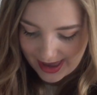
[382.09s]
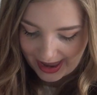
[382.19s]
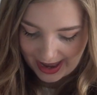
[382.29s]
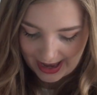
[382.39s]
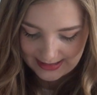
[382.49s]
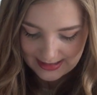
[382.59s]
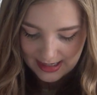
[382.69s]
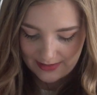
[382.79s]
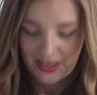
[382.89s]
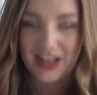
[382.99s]
And
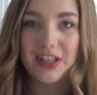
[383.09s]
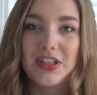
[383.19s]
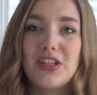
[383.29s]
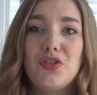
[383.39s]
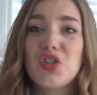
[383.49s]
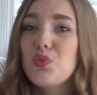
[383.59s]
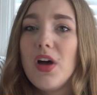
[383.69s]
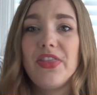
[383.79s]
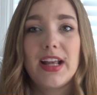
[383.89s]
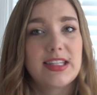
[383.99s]
that because you just
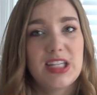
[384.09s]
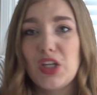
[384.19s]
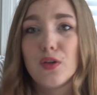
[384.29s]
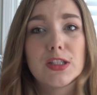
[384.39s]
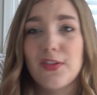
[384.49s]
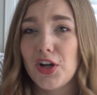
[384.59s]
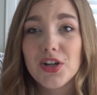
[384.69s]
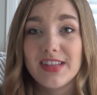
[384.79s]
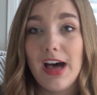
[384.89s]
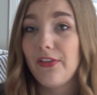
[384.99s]
want things to use for
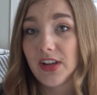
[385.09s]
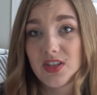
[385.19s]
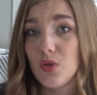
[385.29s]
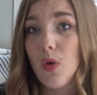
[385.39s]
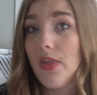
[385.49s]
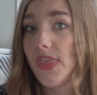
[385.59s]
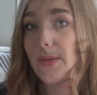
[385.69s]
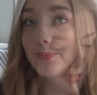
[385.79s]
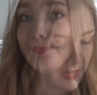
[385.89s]
yourself because you want them.